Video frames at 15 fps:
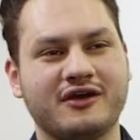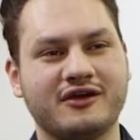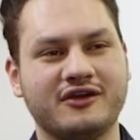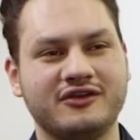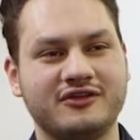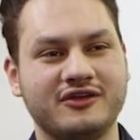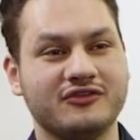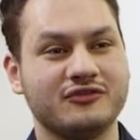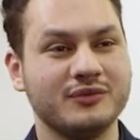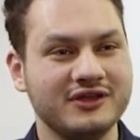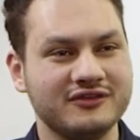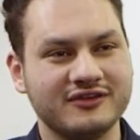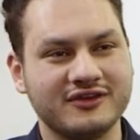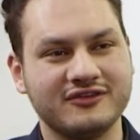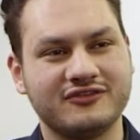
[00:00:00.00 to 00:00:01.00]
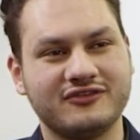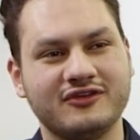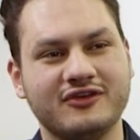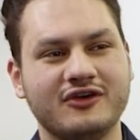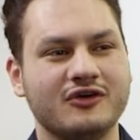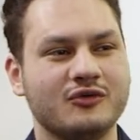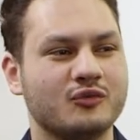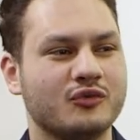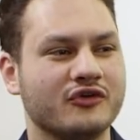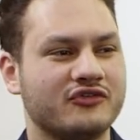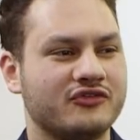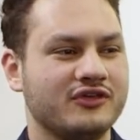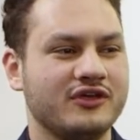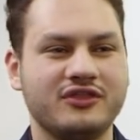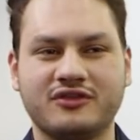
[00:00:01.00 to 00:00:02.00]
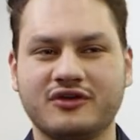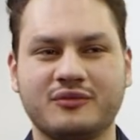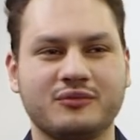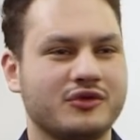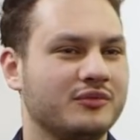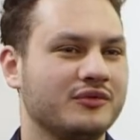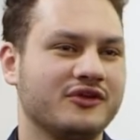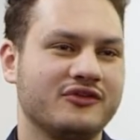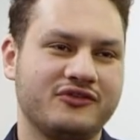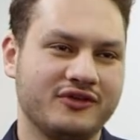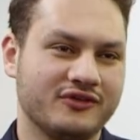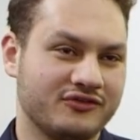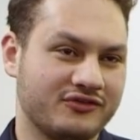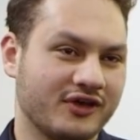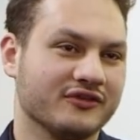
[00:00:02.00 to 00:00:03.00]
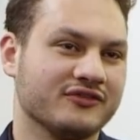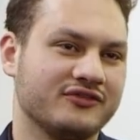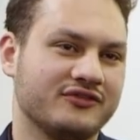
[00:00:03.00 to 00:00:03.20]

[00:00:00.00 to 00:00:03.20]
our idea as we did was the Ethereum community itself.